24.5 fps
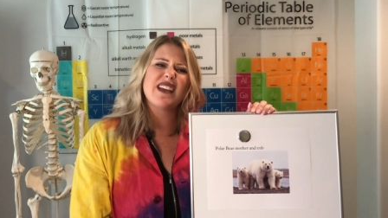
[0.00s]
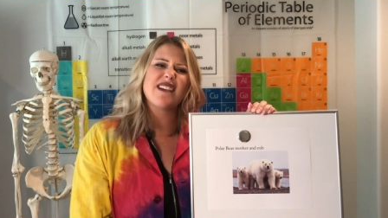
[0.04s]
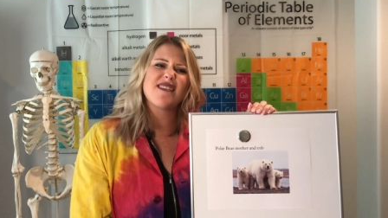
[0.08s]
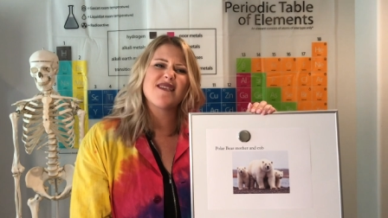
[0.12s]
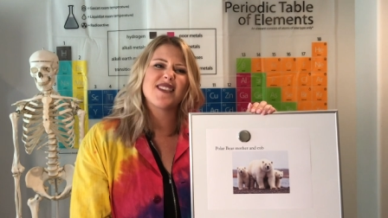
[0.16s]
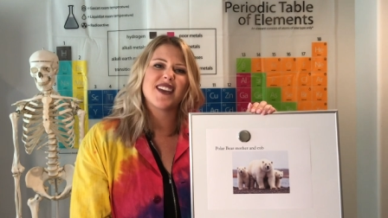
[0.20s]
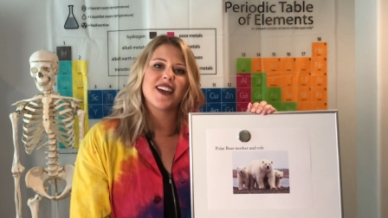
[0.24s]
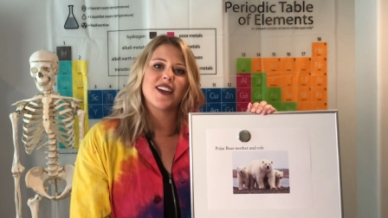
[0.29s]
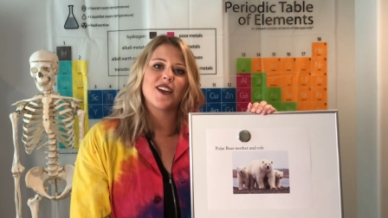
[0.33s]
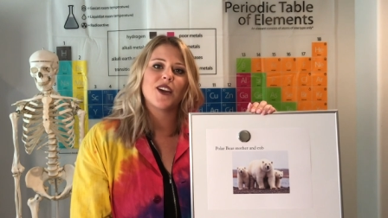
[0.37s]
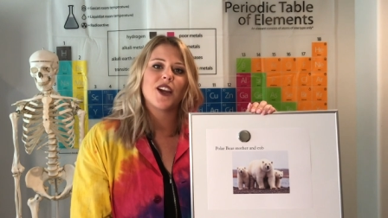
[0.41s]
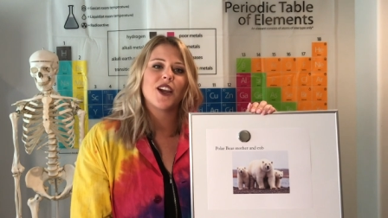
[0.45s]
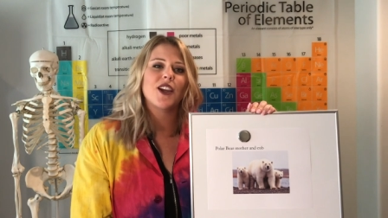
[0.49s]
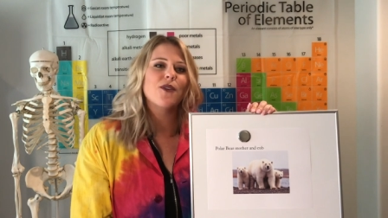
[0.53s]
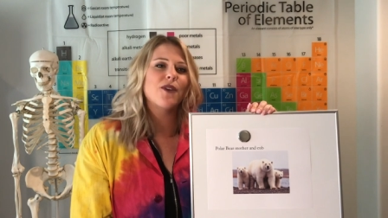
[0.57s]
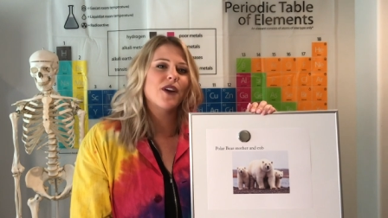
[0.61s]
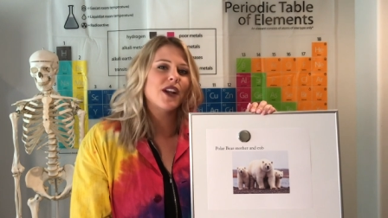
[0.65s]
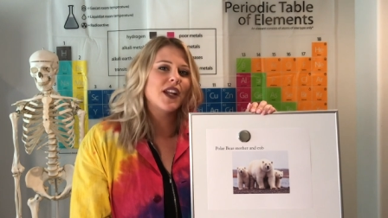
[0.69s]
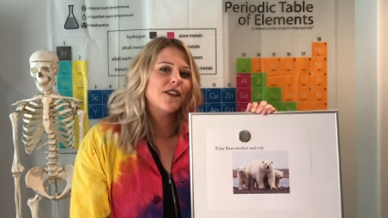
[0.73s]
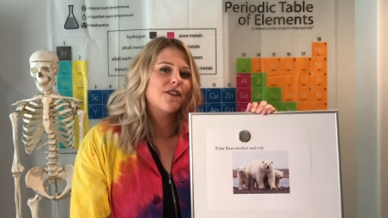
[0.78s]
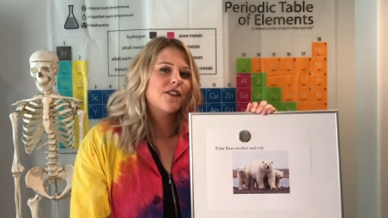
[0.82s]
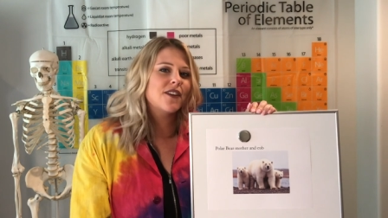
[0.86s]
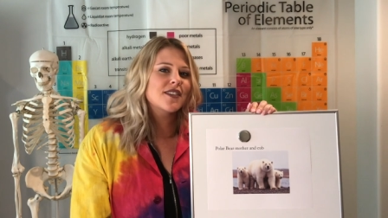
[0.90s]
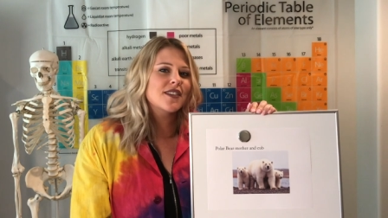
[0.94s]
you think? Are you
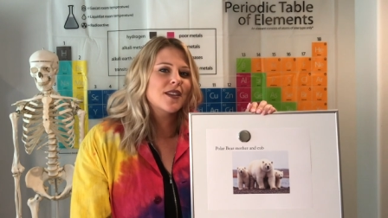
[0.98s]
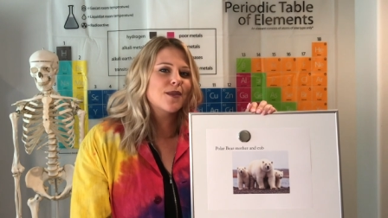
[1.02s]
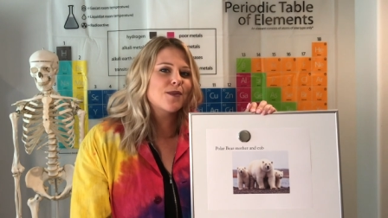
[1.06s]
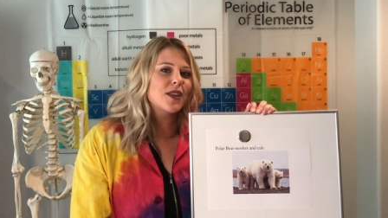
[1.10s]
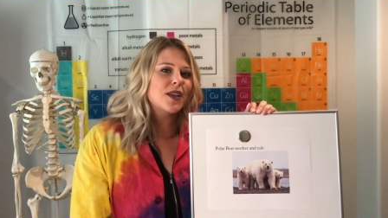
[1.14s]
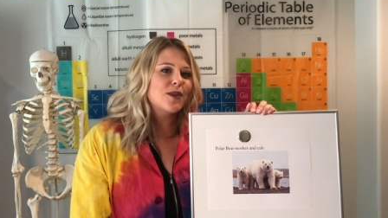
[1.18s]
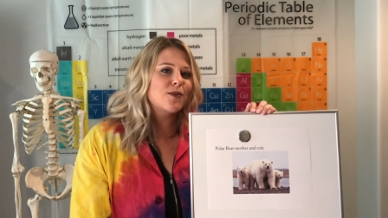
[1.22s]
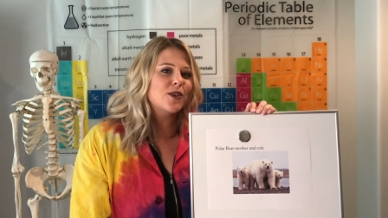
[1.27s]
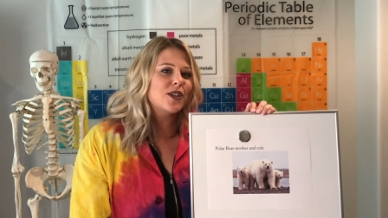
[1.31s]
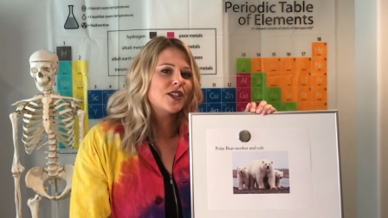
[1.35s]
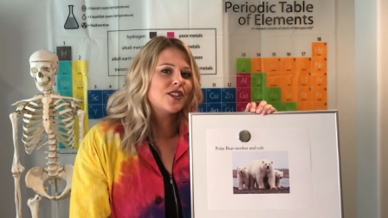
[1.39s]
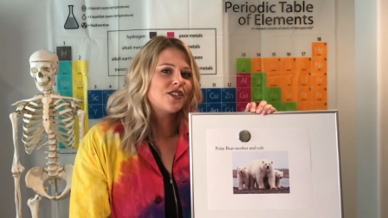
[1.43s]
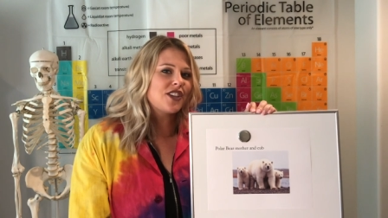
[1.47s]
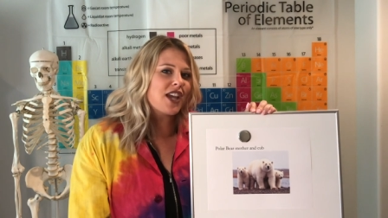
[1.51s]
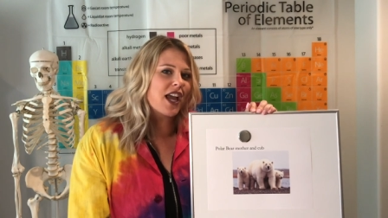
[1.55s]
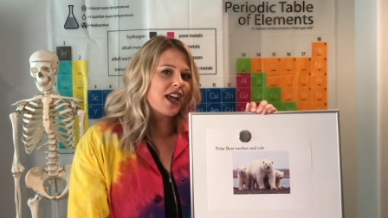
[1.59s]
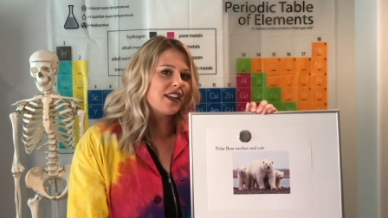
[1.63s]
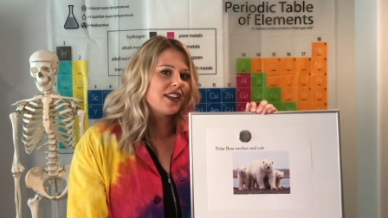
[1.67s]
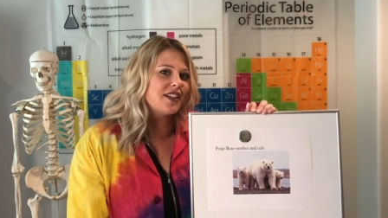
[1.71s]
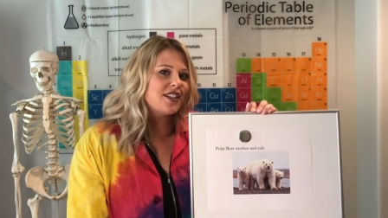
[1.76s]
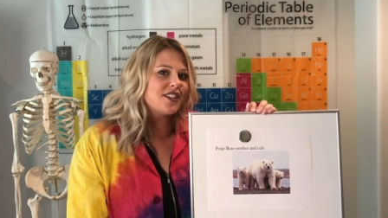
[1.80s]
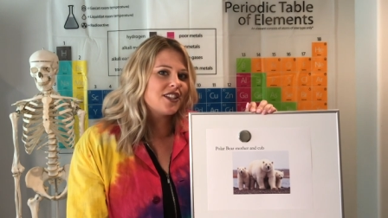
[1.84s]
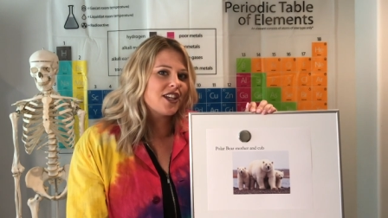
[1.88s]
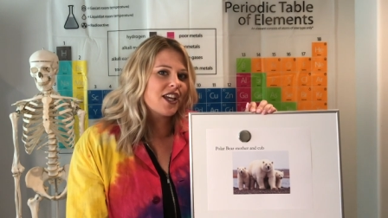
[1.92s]
ready for something more
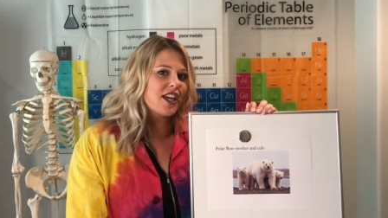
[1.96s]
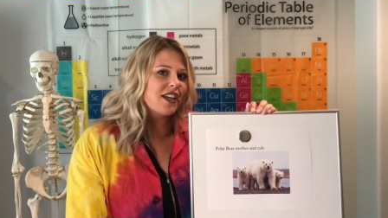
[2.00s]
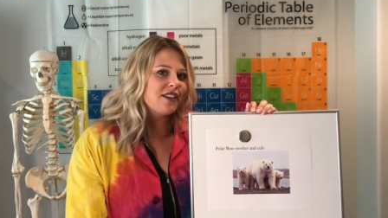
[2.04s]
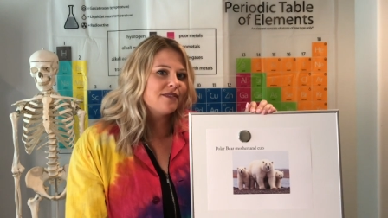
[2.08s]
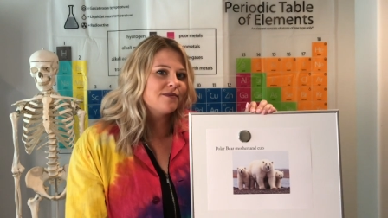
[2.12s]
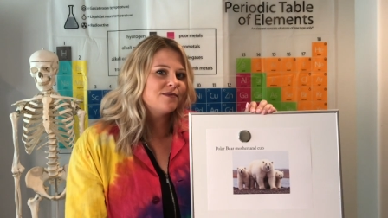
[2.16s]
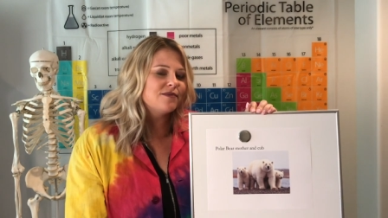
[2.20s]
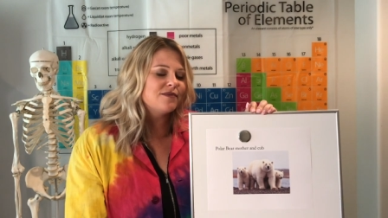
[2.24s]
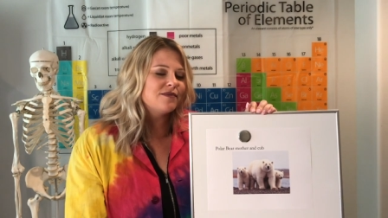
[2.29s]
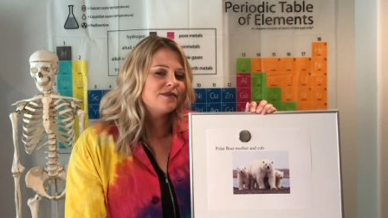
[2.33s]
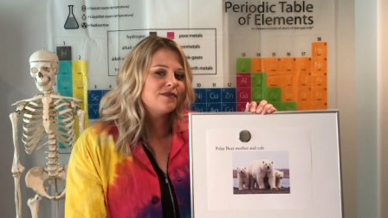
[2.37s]
challenging?